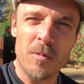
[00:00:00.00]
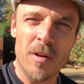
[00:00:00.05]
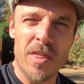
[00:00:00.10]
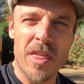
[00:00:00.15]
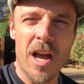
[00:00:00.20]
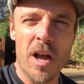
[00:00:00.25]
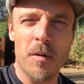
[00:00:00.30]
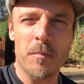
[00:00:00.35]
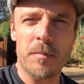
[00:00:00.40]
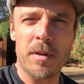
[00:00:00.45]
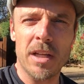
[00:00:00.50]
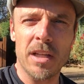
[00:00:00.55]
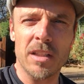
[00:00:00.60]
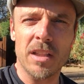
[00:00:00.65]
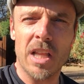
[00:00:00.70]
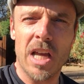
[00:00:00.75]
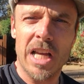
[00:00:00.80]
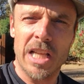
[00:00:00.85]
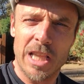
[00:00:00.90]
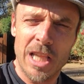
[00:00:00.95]
without
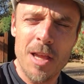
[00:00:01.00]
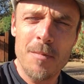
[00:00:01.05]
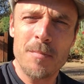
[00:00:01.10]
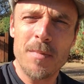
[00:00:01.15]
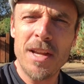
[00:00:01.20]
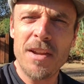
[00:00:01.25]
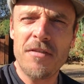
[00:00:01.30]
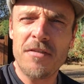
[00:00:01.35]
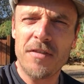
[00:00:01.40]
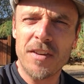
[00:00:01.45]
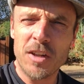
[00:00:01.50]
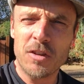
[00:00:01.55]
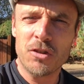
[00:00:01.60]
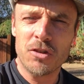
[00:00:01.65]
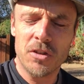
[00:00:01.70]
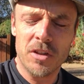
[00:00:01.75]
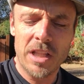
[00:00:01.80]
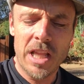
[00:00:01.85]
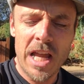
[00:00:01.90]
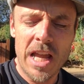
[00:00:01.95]
being like, let me fix
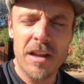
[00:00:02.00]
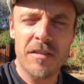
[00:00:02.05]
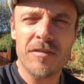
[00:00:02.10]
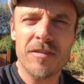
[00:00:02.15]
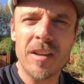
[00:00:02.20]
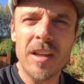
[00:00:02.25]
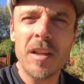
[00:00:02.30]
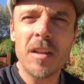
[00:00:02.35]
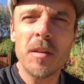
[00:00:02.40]
your life,